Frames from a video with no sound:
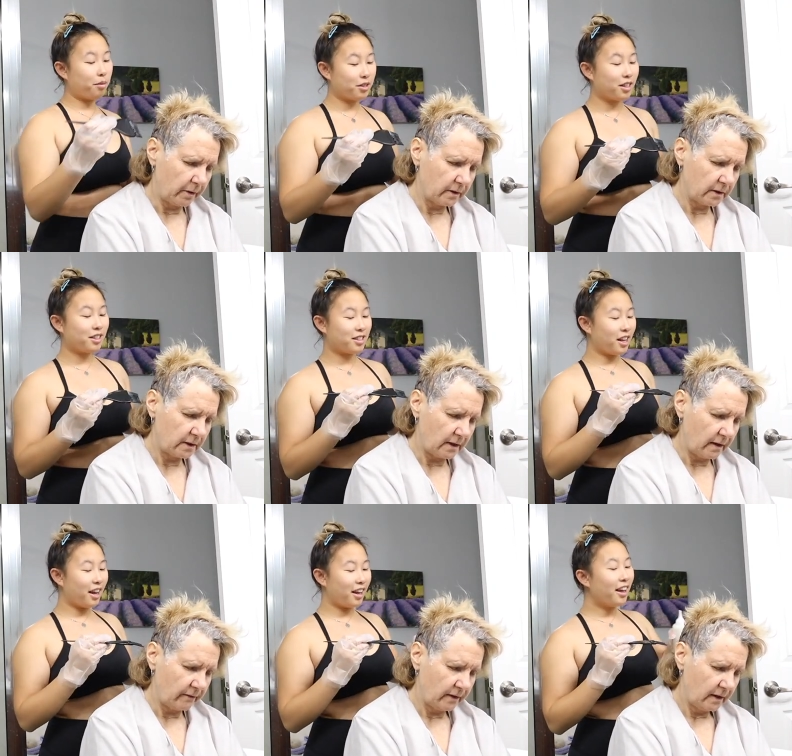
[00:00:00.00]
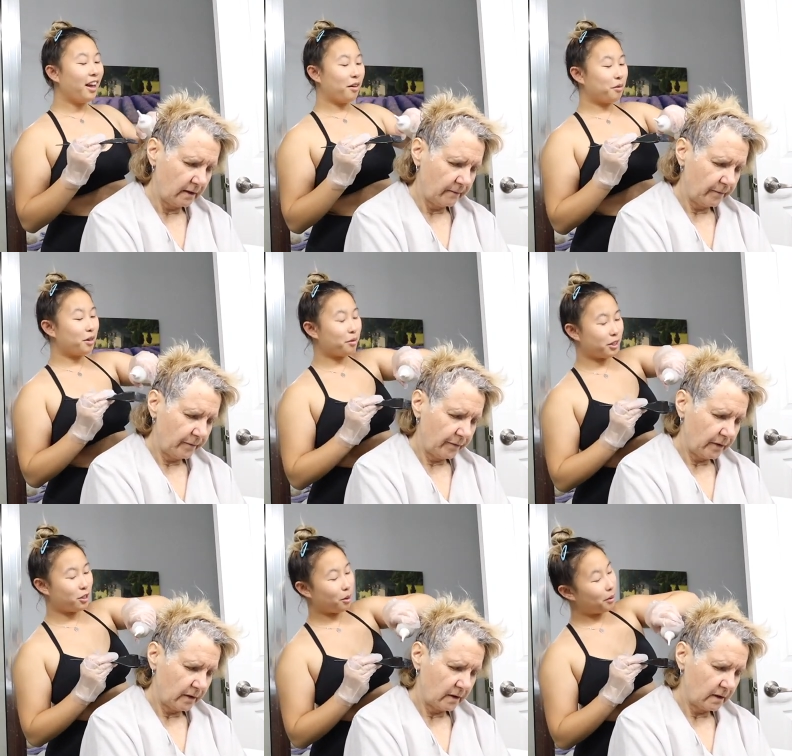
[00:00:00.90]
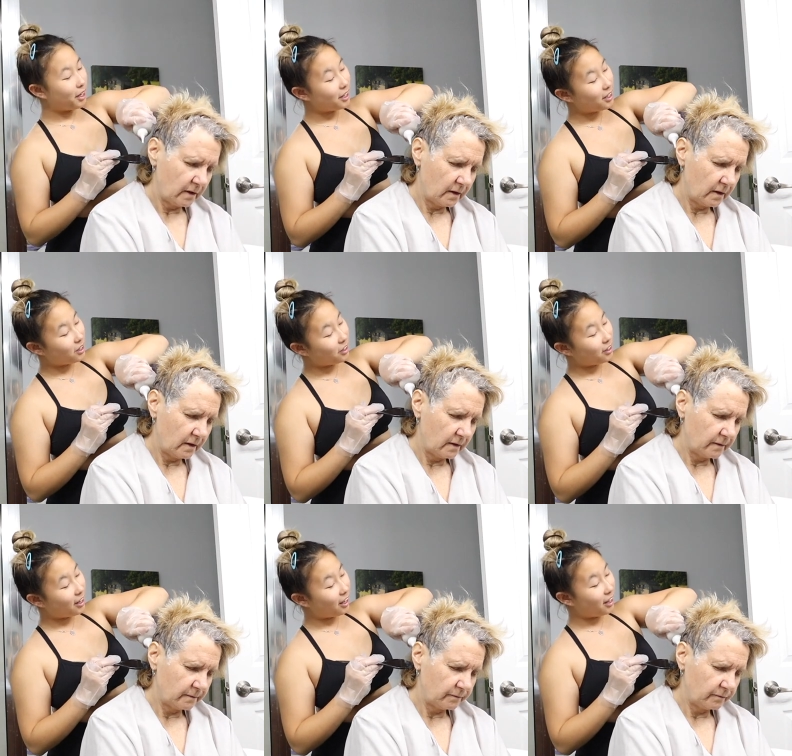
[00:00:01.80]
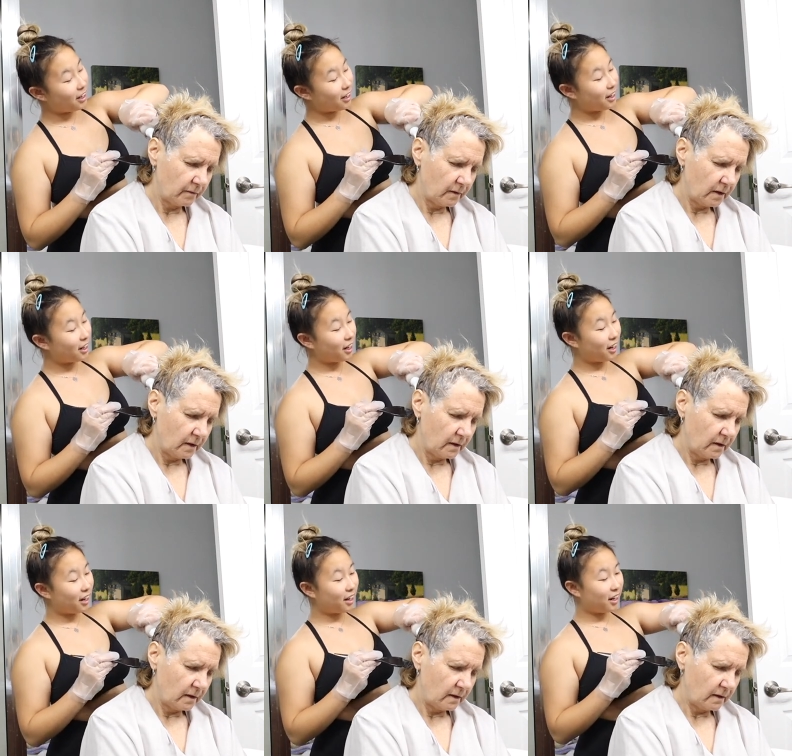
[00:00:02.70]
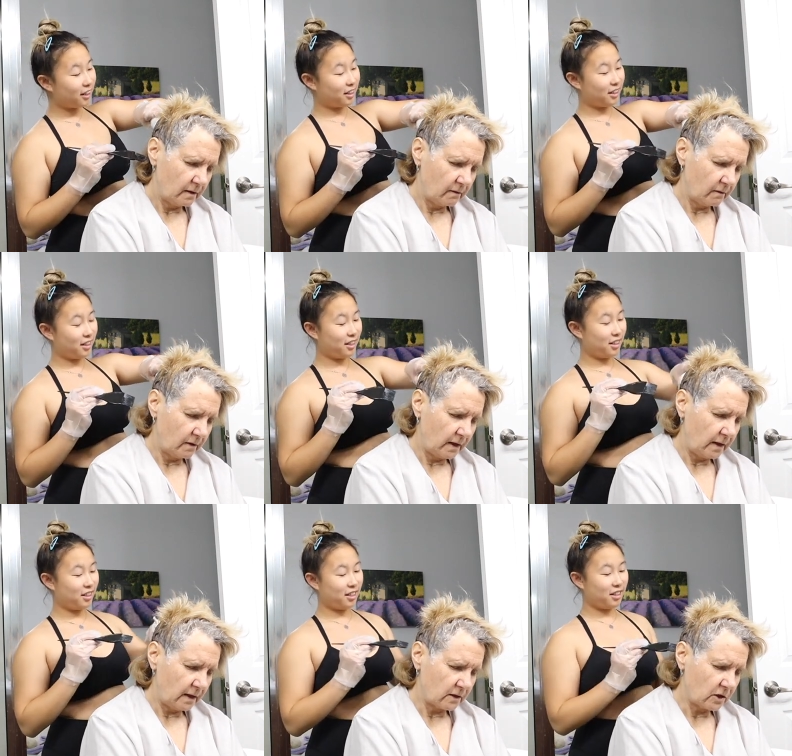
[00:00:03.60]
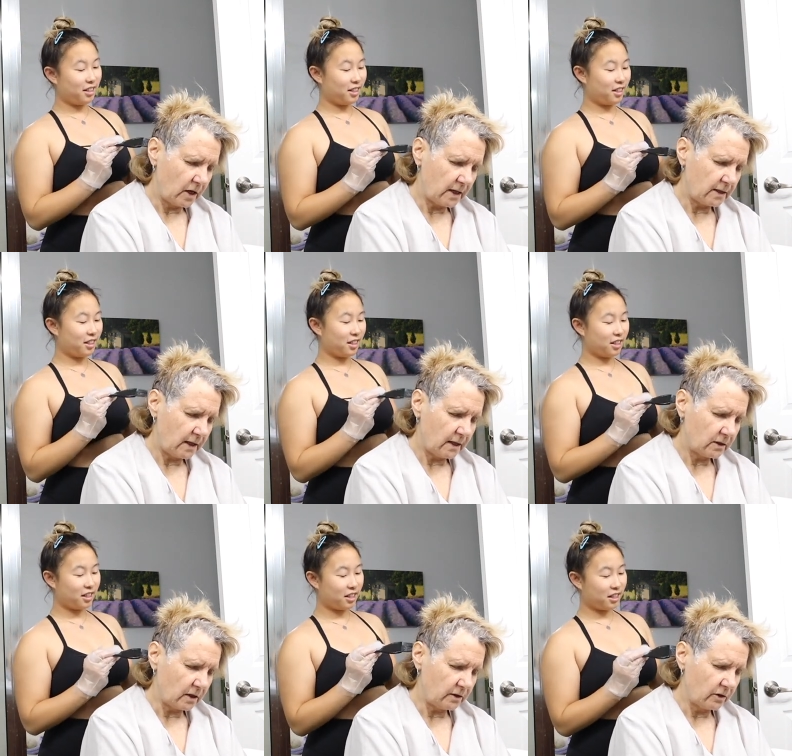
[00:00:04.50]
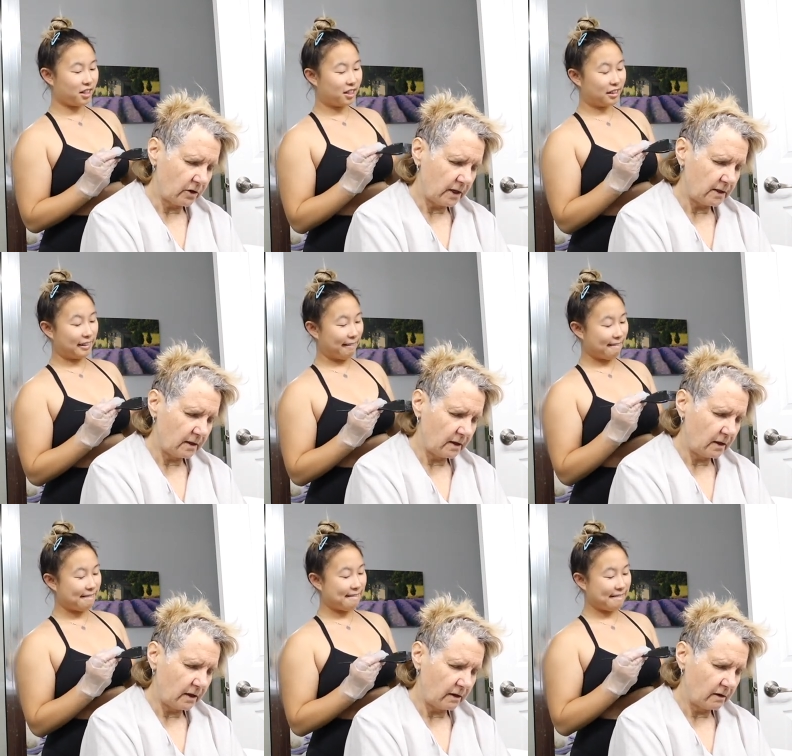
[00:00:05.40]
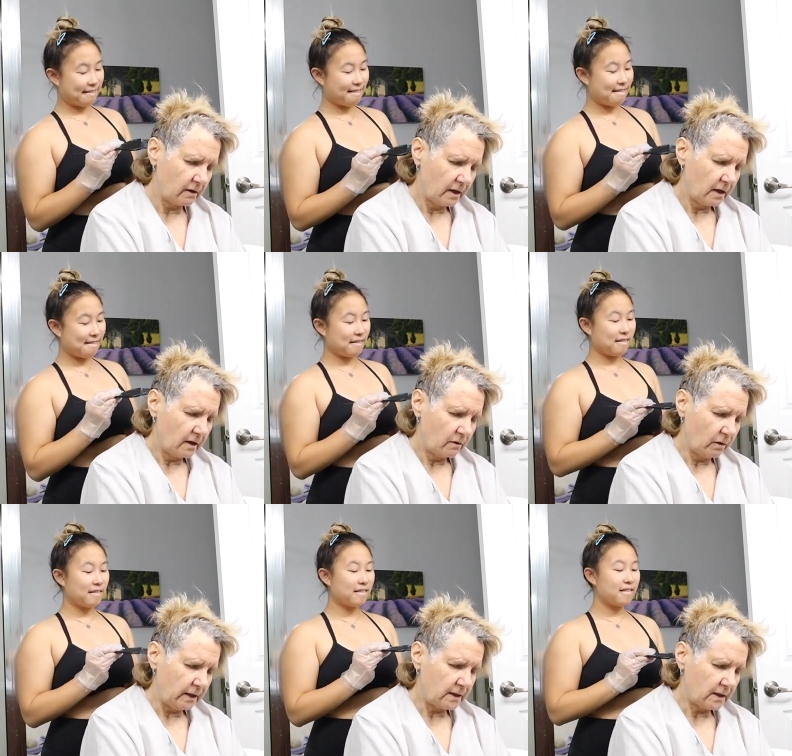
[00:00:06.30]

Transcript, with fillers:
Speaker 1: I was gonna say, what's your opinion on
Speaker 2: that? Well, I think it's crazy. It's also crazy that they're really